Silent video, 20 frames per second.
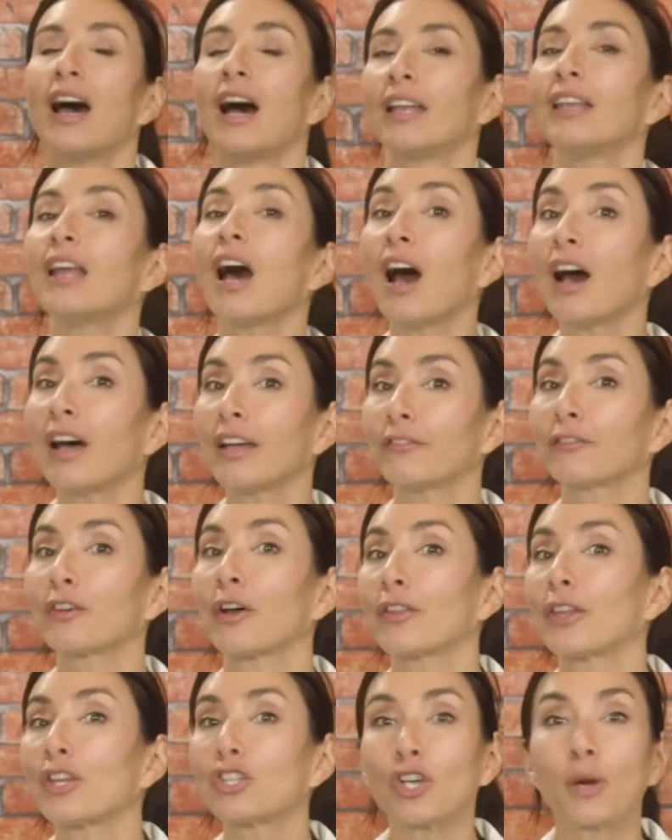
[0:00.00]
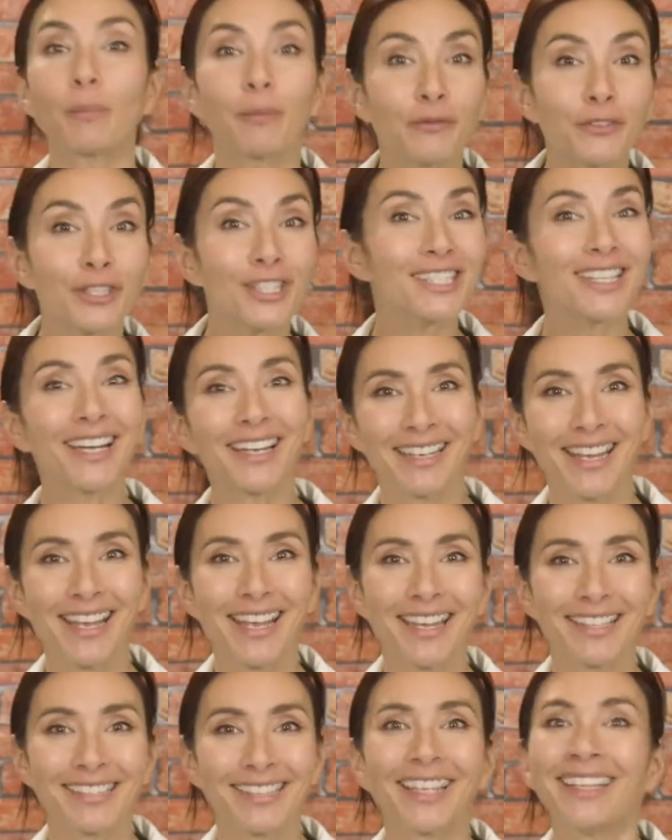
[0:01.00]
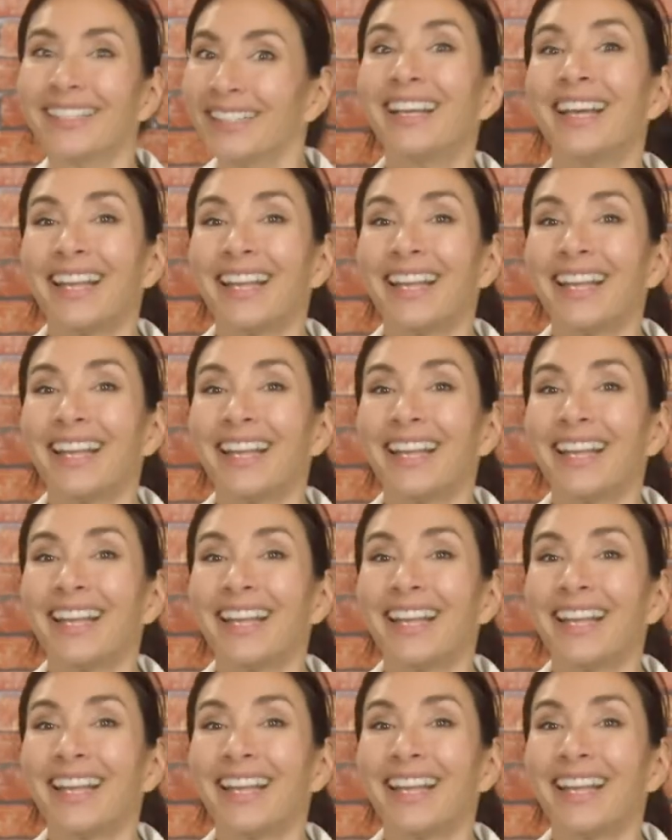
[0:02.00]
And I've got the job of designing it.